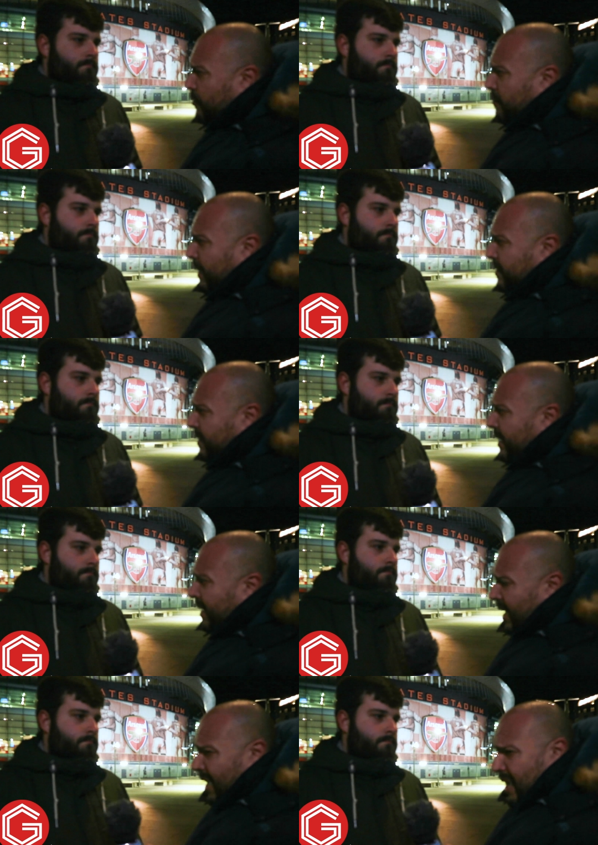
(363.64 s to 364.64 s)
Speaker 1: Nelson basically,
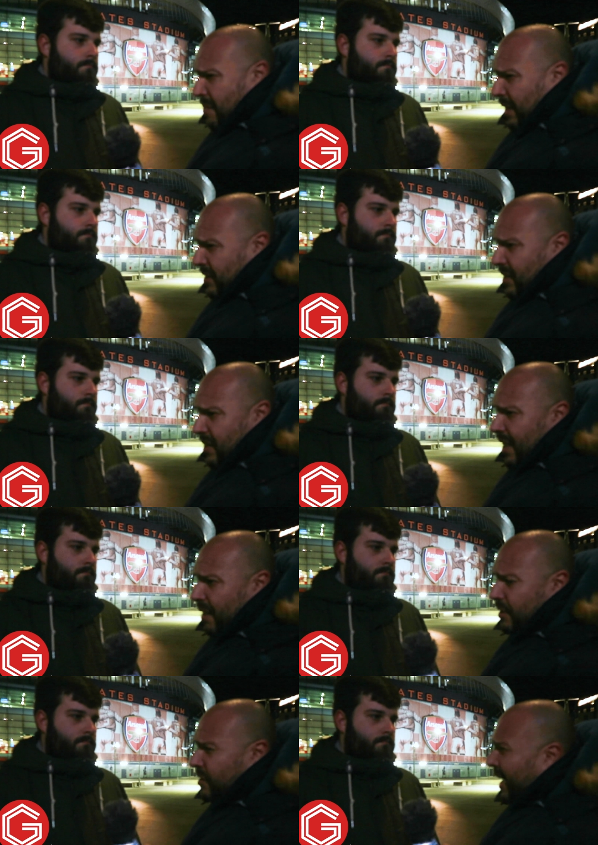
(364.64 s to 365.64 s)
mm-hmm. basically saying
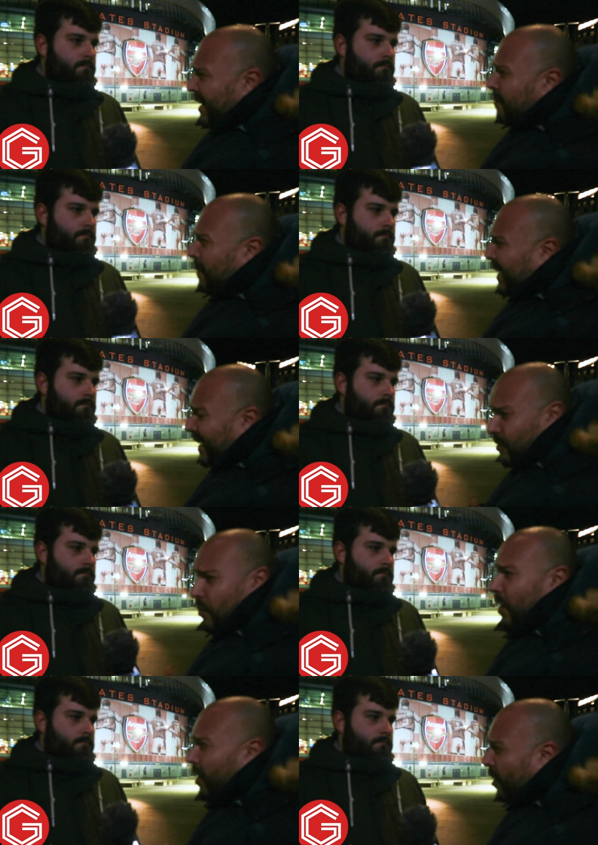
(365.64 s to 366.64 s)
he was a talent, but he had to
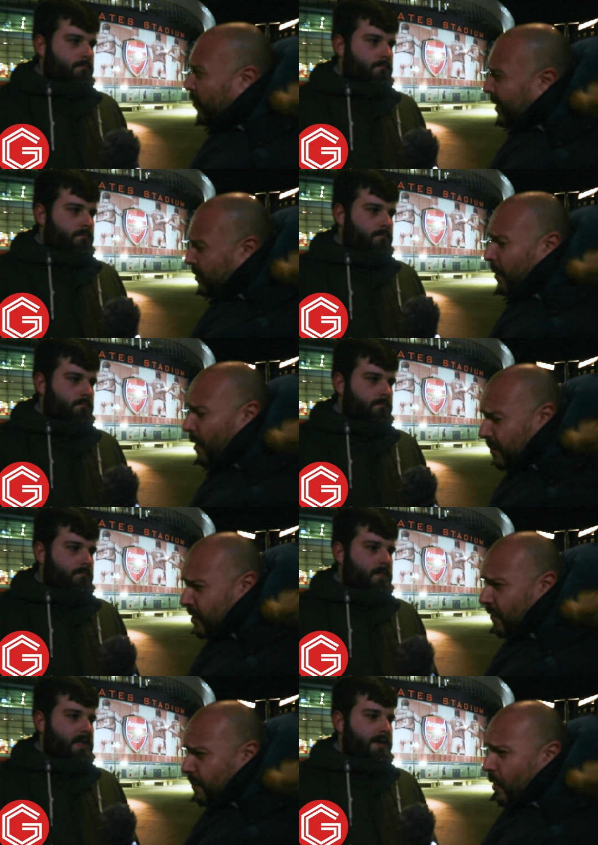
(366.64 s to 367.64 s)
work harder, he had to apply
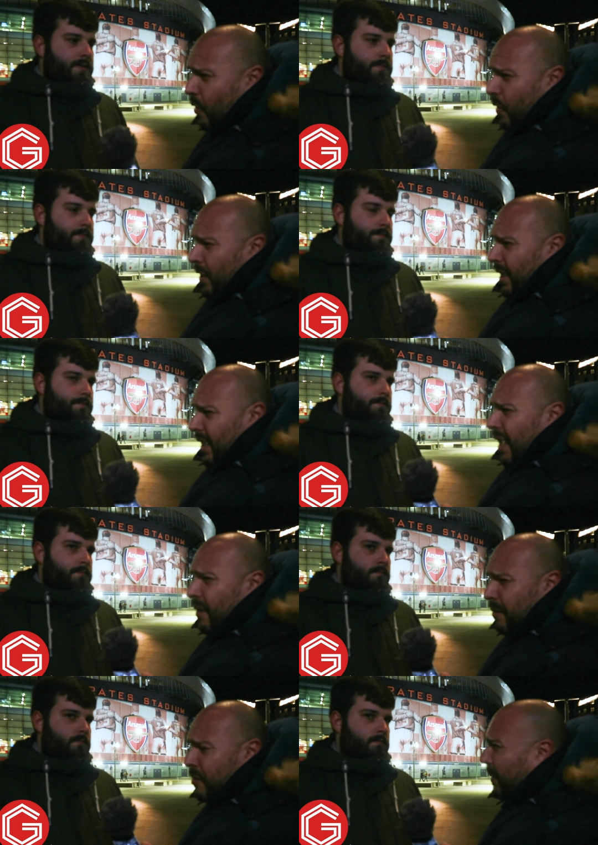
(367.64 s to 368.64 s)
himself yeah. more.
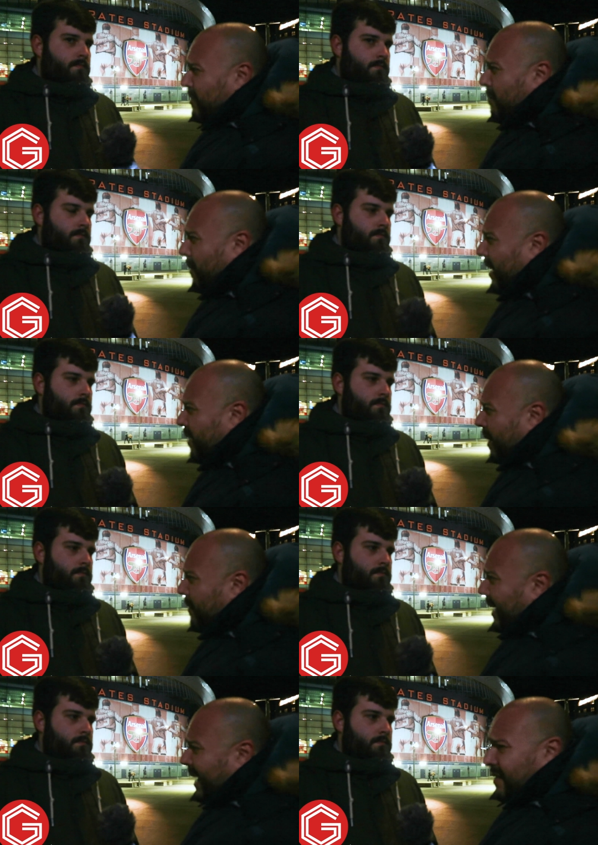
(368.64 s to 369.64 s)
He, he, was basically bigging him
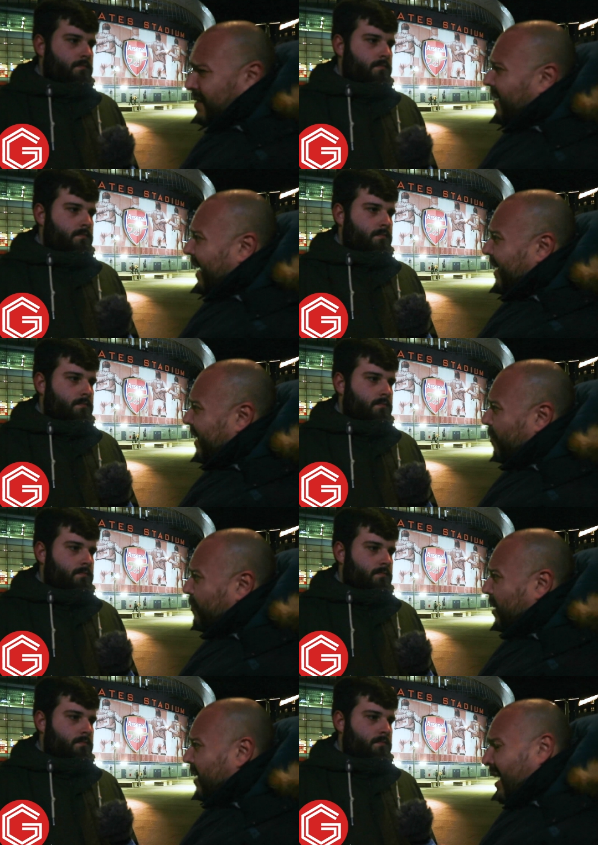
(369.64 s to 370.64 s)
up ahead of today, and then
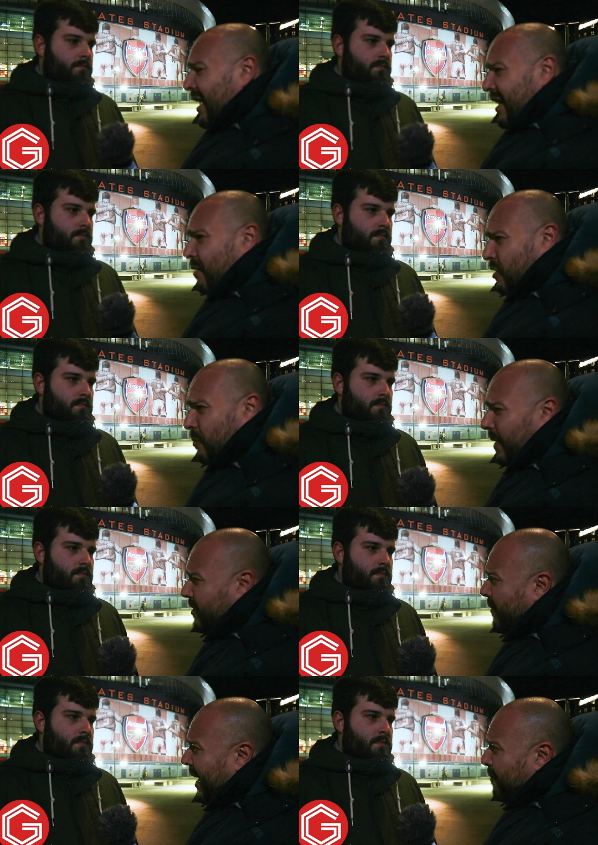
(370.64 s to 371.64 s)
obviously Nelson's
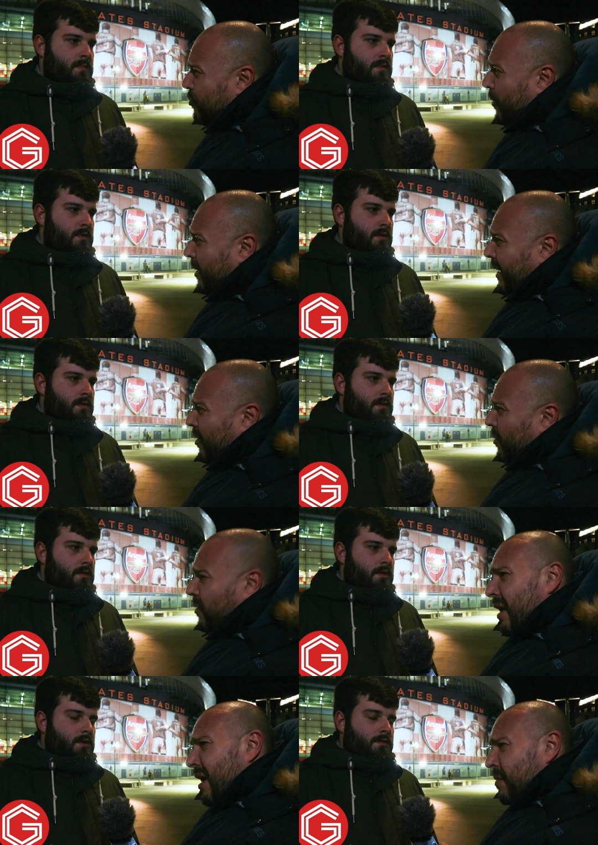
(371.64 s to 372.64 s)
picked up a hamstring late
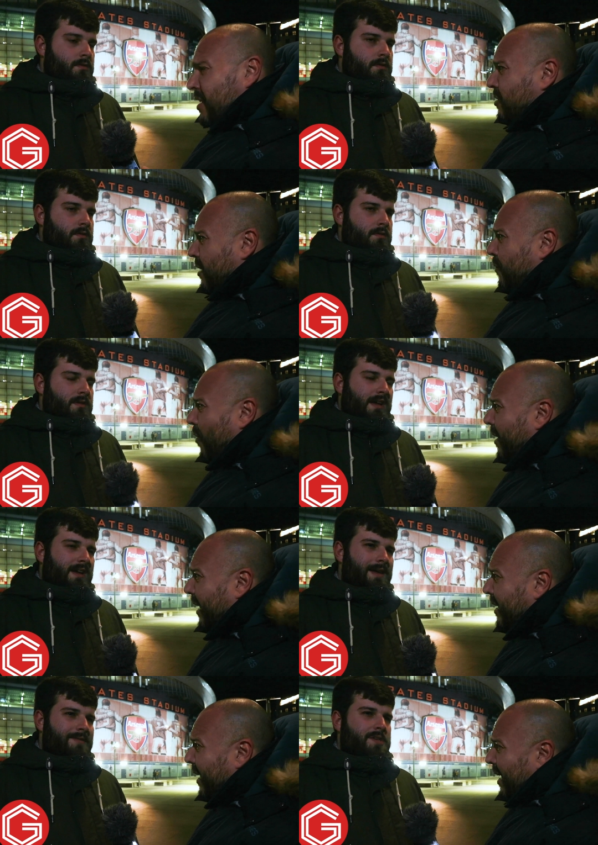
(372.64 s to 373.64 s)
on potentially
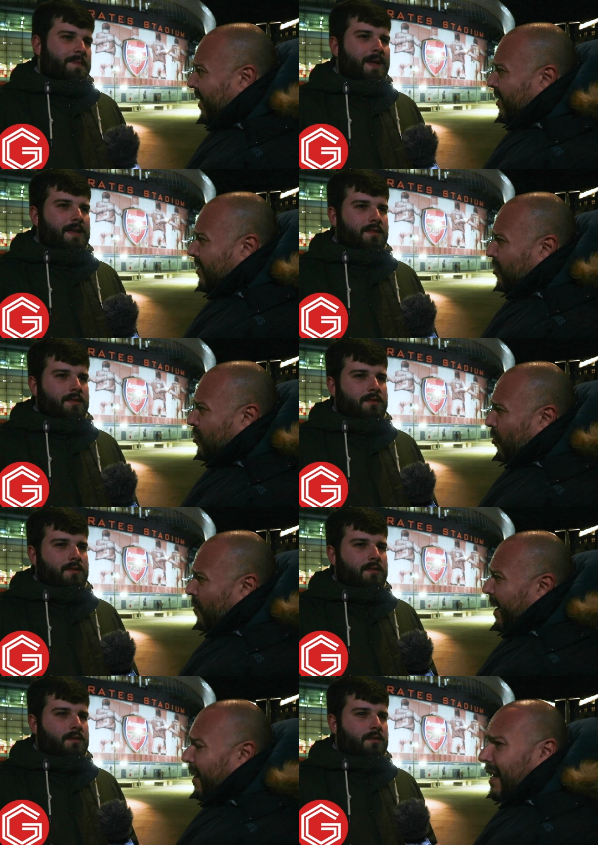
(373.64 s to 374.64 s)
Friday. It was a bit that, that saw
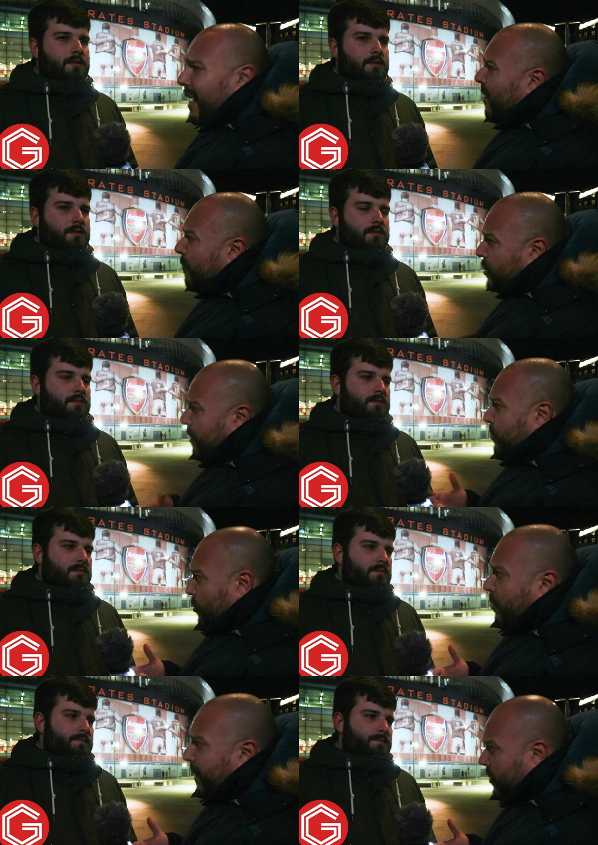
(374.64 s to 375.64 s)
him out, and he, obviously he was
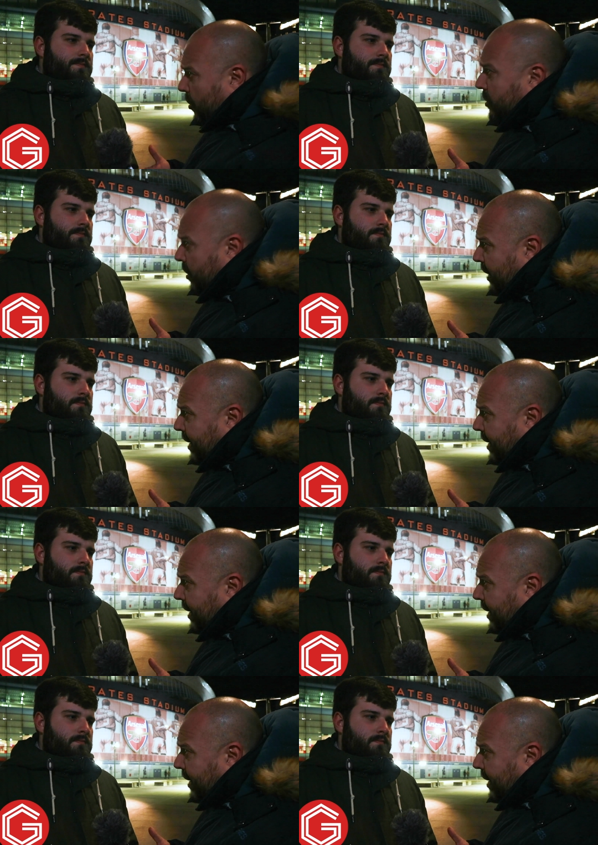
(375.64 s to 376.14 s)
talking about the doctor